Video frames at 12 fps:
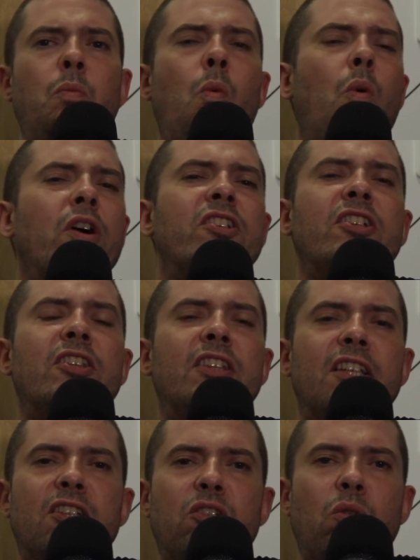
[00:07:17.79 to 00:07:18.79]

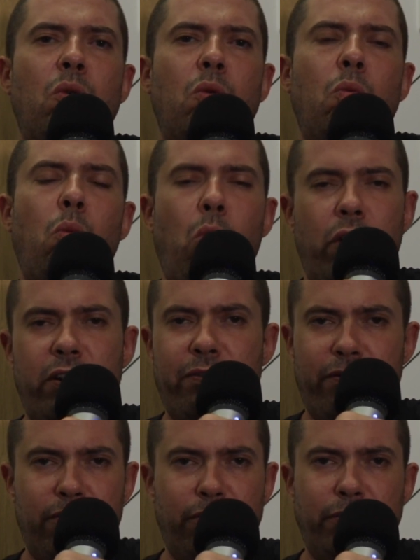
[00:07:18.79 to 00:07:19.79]
wasn't this
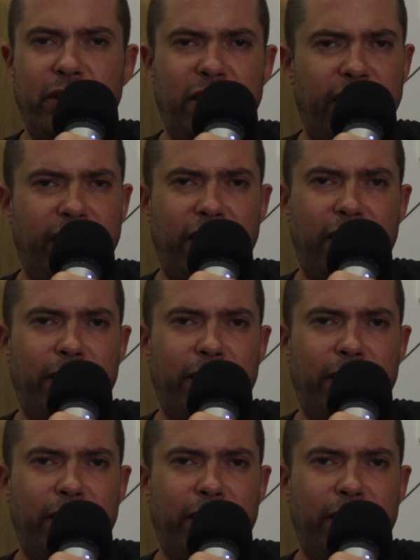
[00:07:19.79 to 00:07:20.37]
wonderful and